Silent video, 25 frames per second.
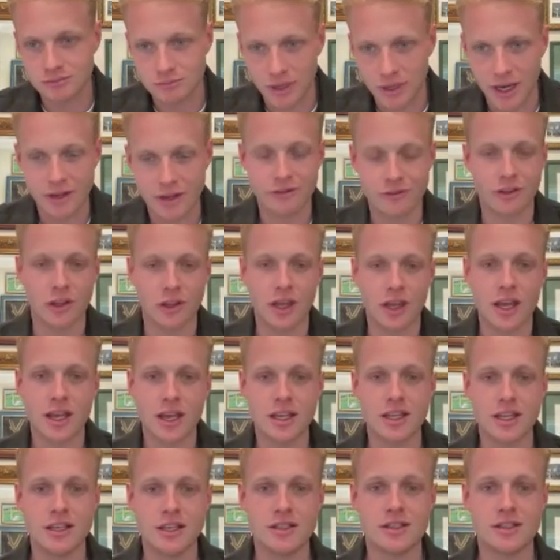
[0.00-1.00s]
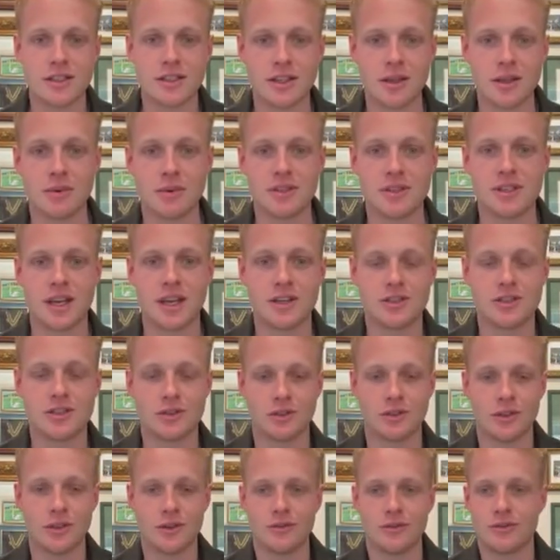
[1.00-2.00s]
Peter Volandis, and the
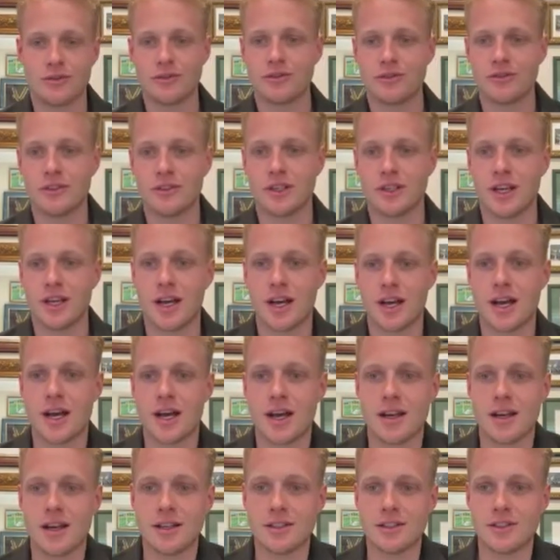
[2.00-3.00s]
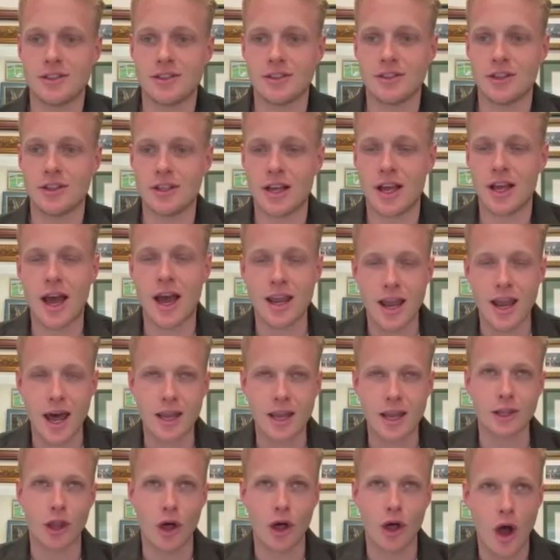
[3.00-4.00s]
potential of an
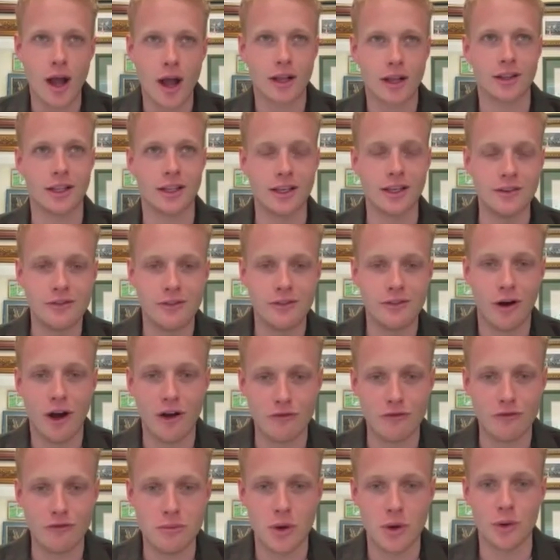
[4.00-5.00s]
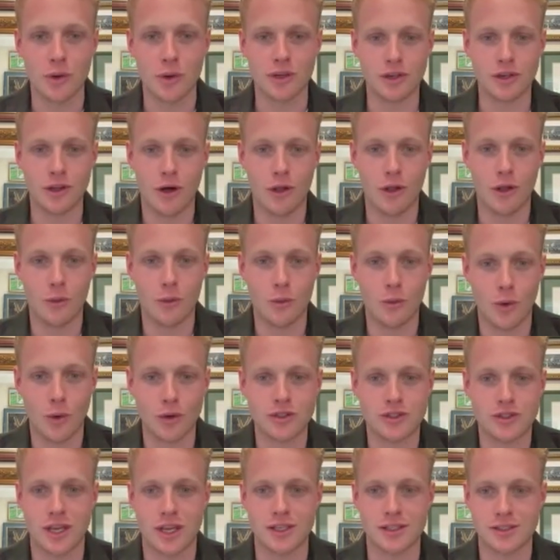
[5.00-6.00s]
unlikely $5 billion war
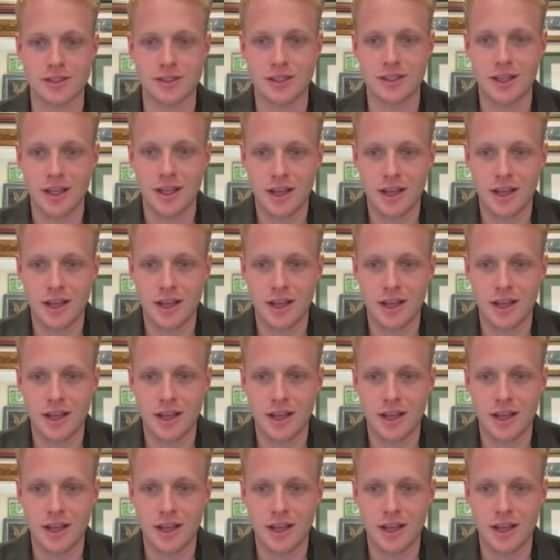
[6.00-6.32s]
chest,